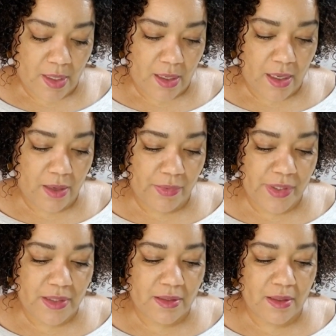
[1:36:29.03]
and it
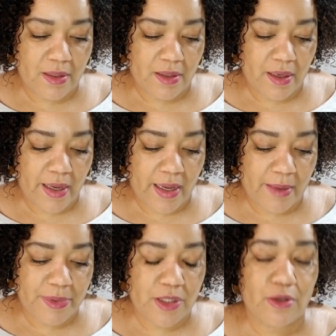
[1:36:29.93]
was
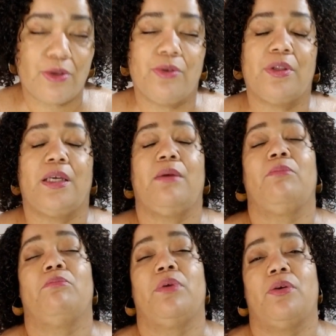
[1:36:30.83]
absolutely
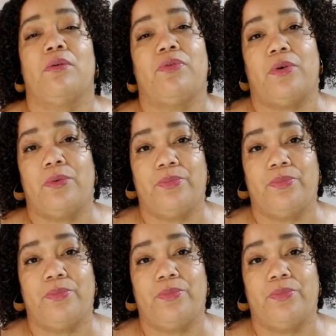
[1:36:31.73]
beautiful.